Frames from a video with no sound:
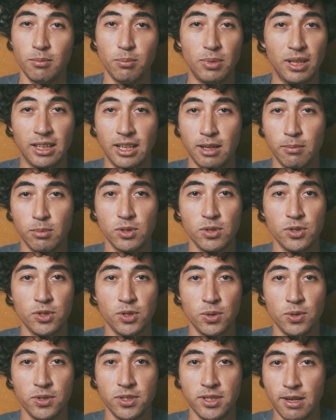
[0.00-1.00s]
Being able to
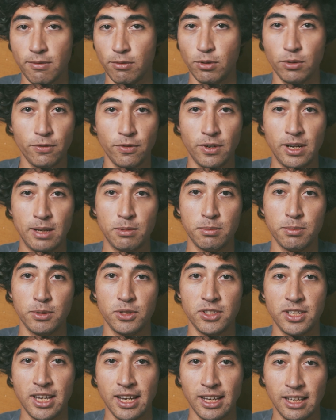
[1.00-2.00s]
shoot several frames per
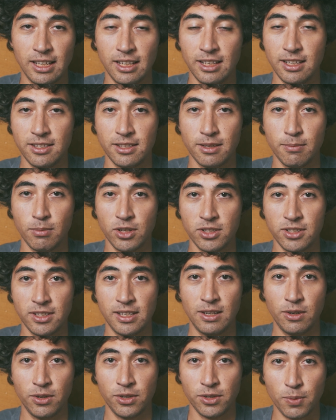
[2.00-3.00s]
second is a must
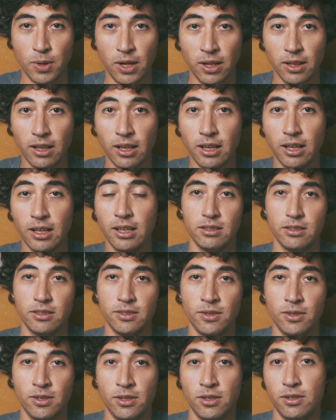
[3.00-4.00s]
here as well.
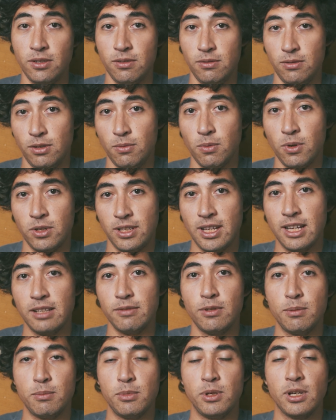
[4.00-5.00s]
So you'd want
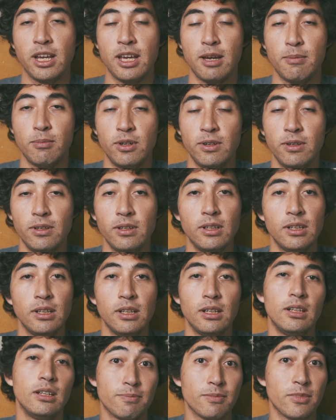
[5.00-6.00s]
that from your camera.
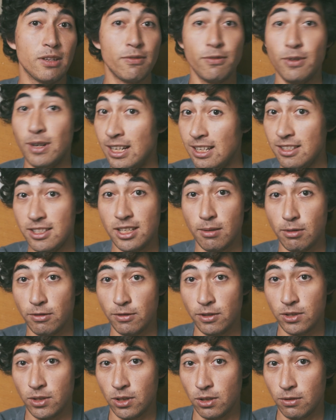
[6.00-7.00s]
For any type of
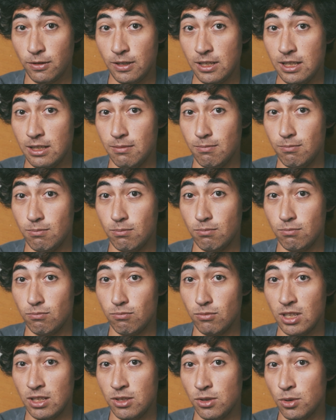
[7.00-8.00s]
photography
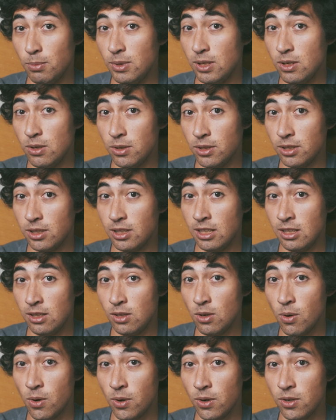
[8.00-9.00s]
that you'll be doing
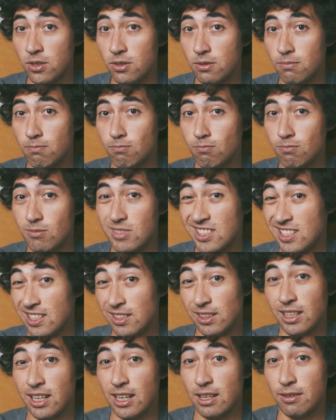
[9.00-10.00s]
indoors,
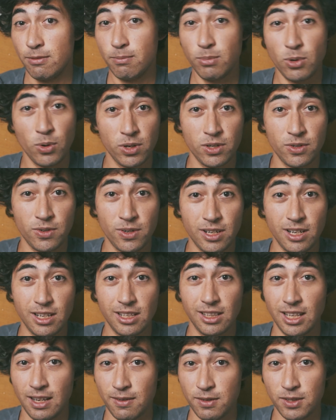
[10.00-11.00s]
still life, portrait,
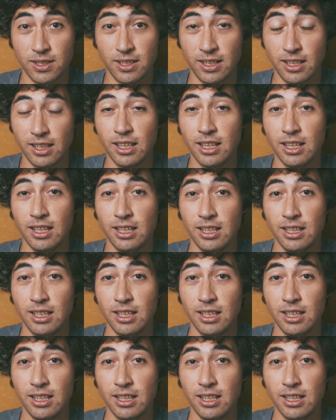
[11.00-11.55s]
lifestyle,